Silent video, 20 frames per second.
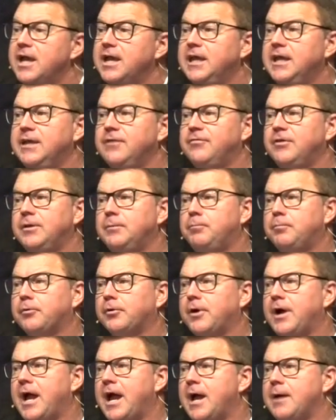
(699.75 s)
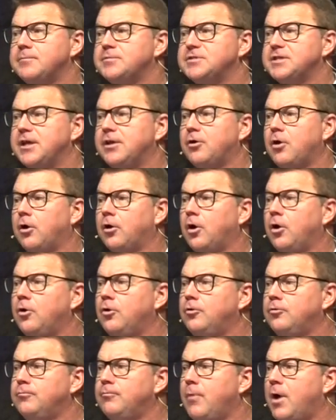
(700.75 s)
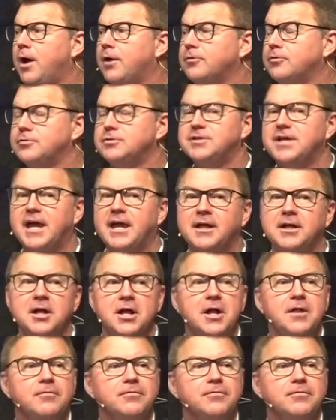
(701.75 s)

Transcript: even perhaps in our own modern day,